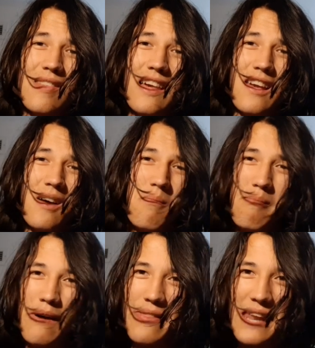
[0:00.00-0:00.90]
like a
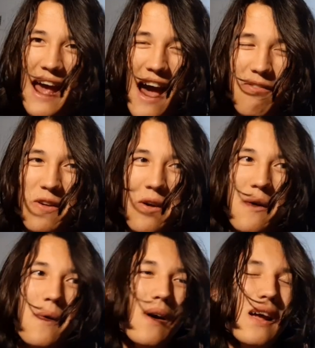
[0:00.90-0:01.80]
month and a half
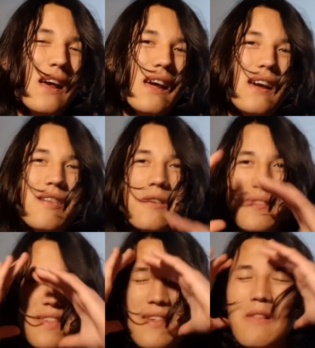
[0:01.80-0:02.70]
ago. It took
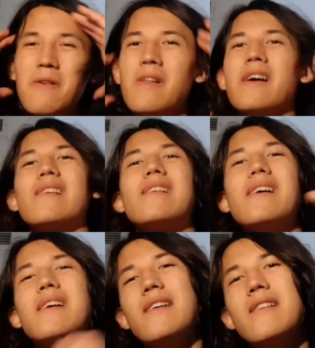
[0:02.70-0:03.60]
the seller like
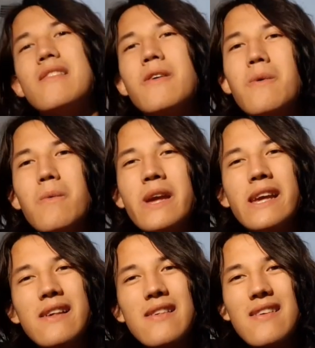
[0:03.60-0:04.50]
2
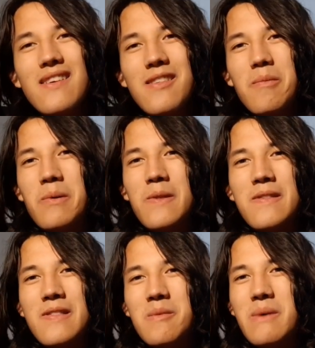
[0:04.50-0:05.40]
weeks to put this
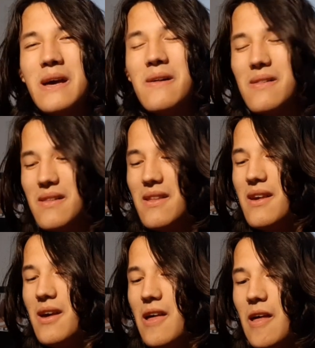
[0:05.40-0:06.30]
in the mail.
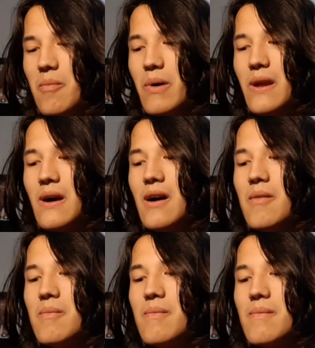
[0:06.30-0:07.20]
But
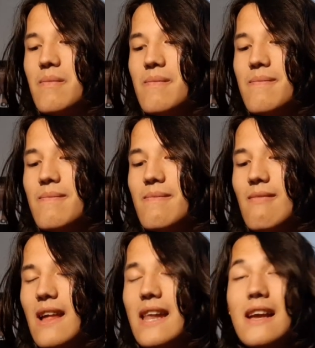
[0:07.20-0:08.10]

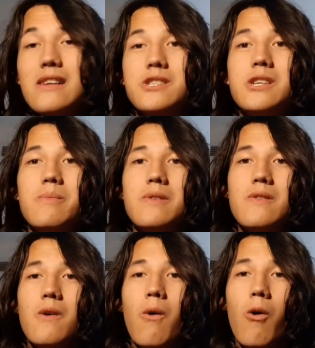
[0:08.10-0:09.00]
and it got shipped
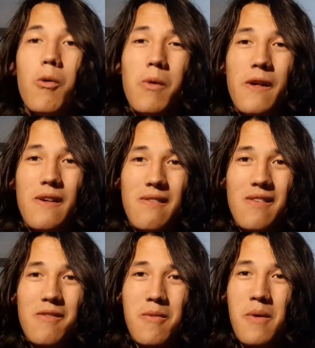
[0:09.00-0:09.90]
horribly
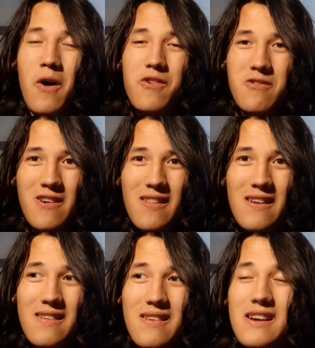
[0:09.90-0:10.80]
from
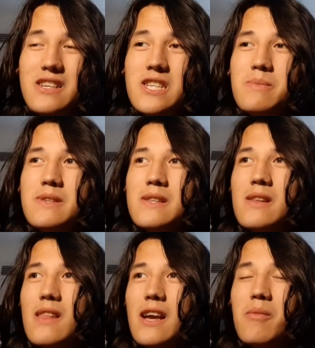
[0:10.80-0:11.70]
Australia. It got shipped
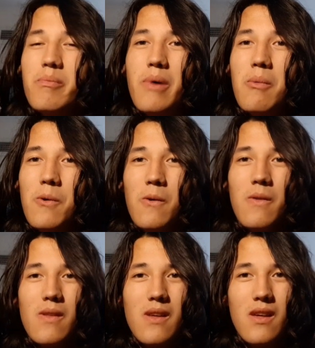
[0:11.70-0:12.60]
in like a
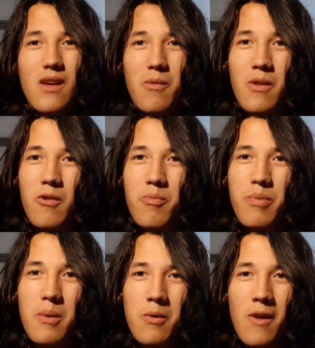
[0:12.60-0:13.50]
bubble, one of those
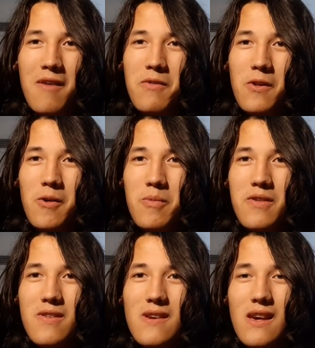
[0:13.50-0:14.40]
bubble
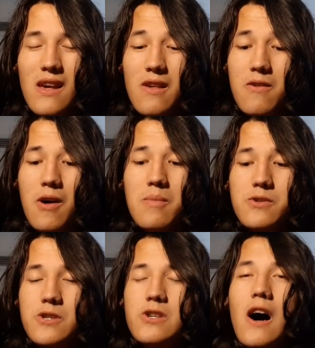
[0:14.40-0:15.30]
envelopes. So I'm
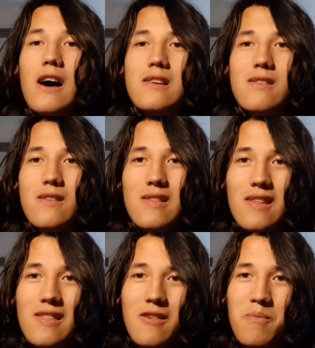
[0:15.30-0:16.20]
shocked
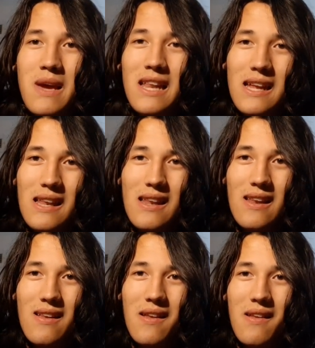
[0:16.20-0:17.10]
that this made it
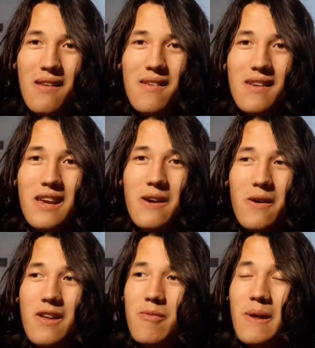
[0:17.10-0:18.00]

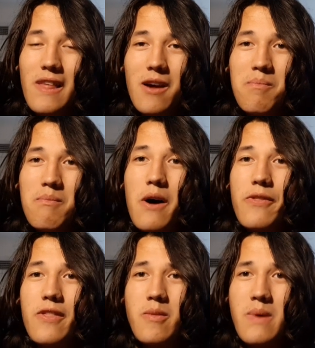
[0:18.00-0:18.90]
here. It spent like a
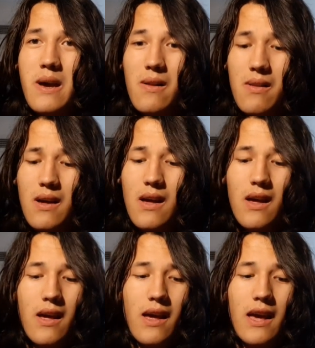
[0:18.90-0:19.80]
month in the mail,
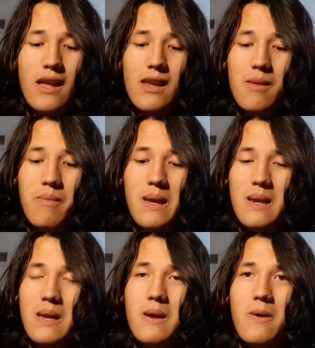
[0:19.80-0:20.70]
and it made
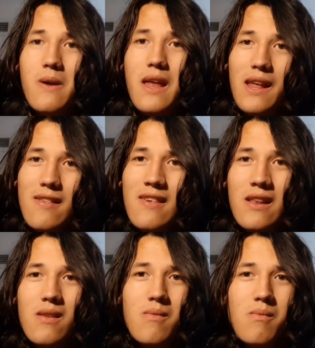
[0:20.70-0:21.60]
it here, and it's
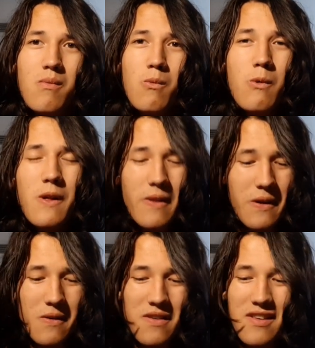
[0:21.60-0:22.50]
in really
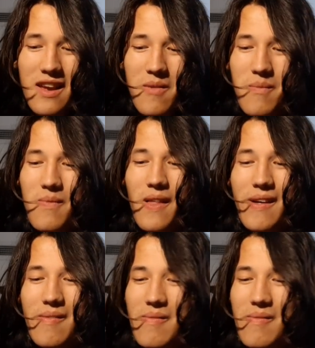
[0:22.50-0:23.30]
good shape. Like,